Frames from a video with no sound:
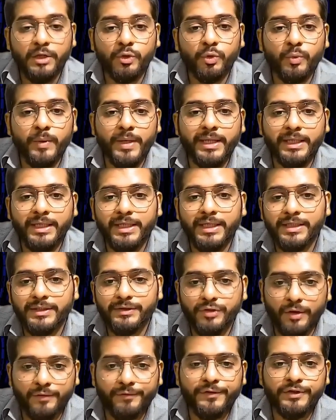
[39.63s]
To vacate
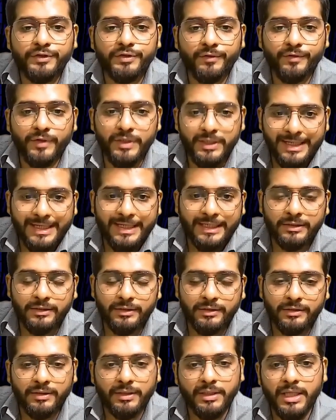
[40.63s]
his office of a
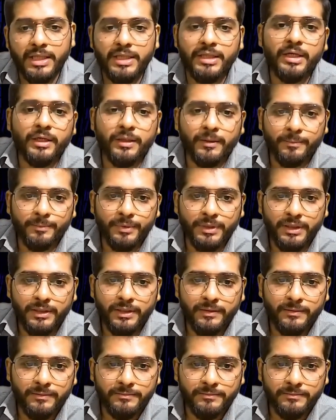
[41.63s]
director in the company.